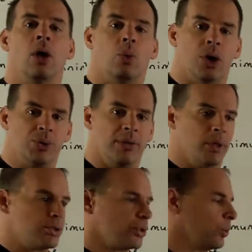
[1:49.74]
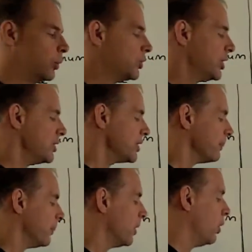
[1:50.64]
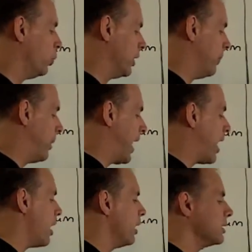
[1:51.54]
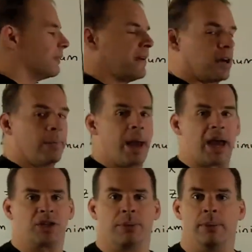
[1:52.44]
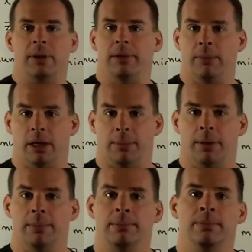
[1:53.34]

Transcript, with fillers: Once we have those solutions, we compare to find our maximum and minimum.